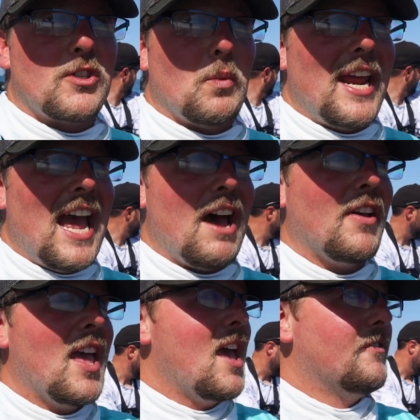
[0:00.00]
So we have
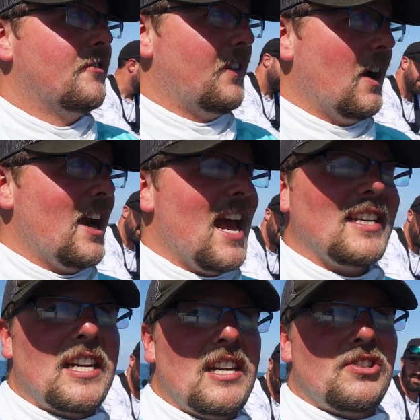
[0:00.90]
very
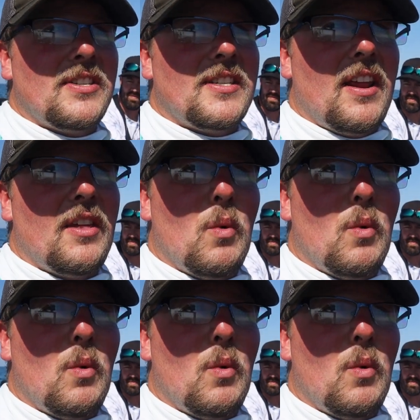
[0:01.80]
nice conditions today.